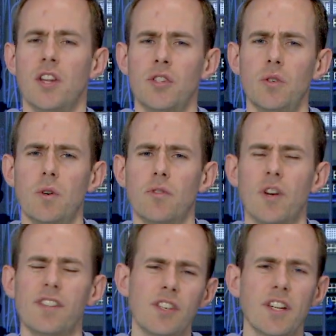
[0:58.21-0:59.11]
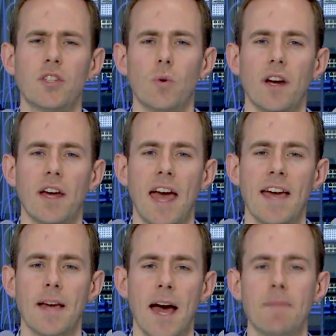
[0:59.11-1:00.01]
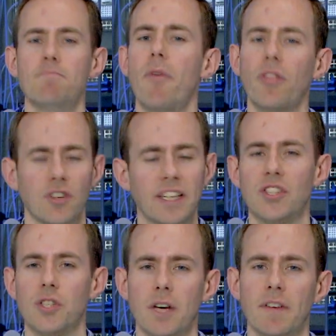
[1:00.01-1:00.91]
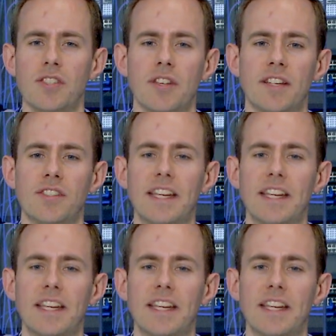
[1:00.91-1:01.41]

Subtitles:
to transitioning to a monthly service that is